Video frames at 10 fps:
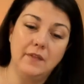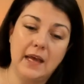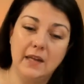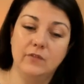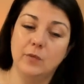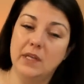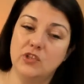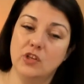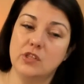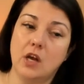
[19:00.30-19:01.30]
That
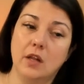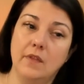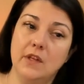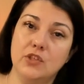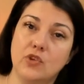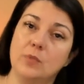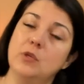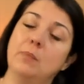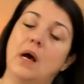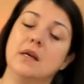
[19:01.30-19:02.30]
information is all in the
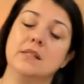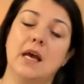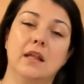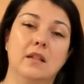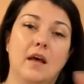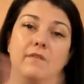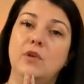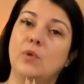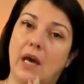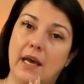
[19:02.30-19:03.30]
description box. I love
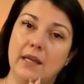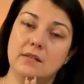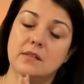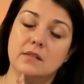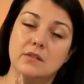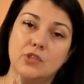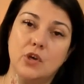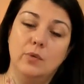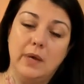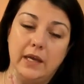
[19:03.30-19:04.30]
you guys
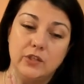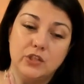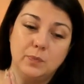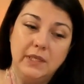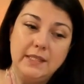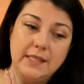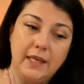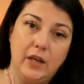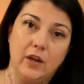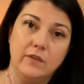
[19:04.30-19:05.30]
so much. Please
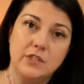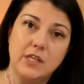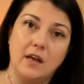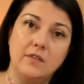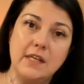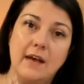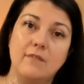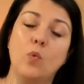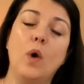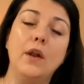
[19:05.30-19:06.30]
take care of yourselves. Have
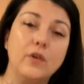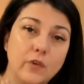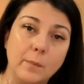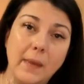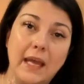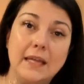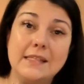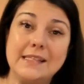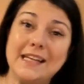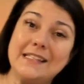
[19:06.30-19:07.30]
a wonderful May.
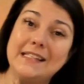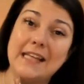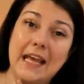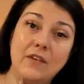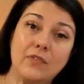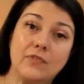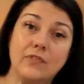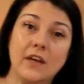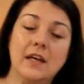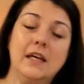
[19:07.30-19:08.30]
Stay
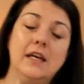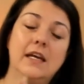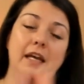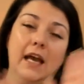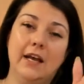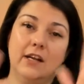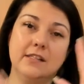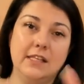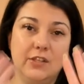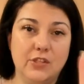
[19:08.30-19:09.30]
safe. And I'll
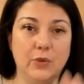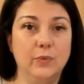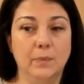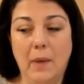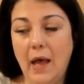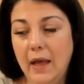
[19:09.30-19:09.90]
see you soon. Bye.